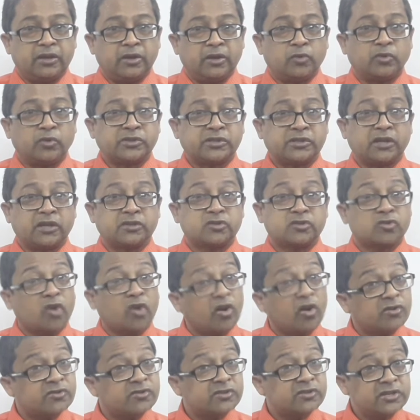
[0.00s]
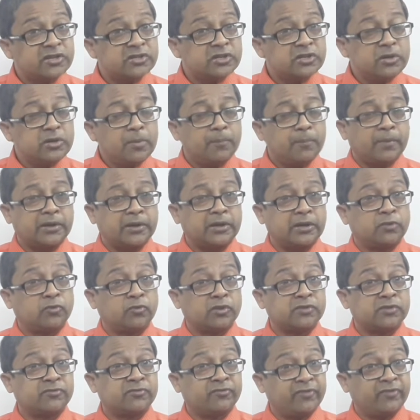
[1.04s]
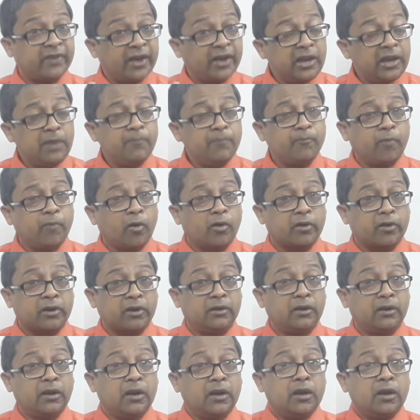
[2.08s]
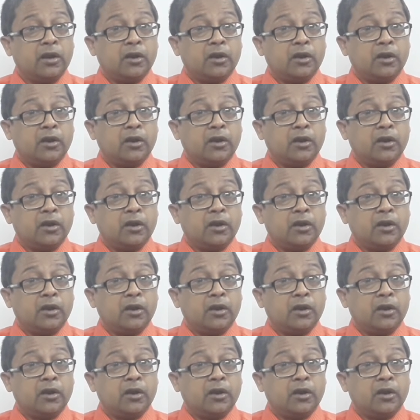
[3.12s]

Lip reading: It was a short session, but it was very important